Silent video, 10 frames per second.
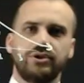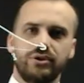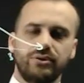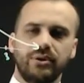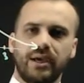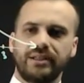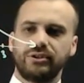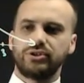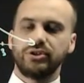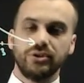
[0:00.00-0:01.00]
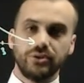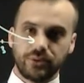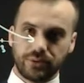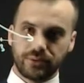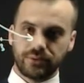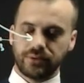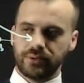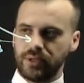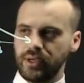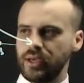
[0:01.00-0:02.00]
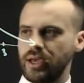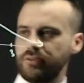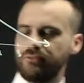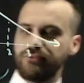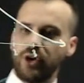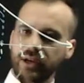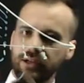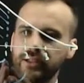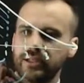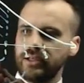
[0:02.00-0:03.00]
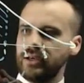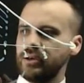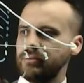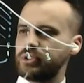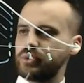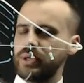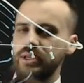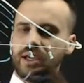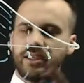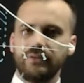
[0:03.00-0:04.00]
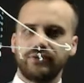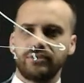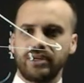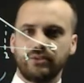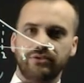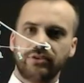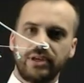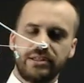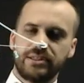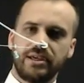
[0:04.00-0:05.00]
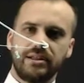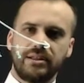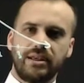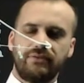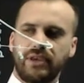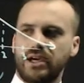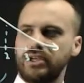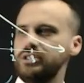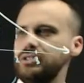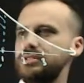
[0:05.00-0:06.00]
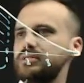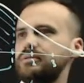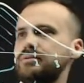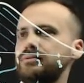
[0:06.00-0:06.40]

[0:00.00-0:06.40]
2 and 2. And finally, between negative 3 and 3 standard deviations,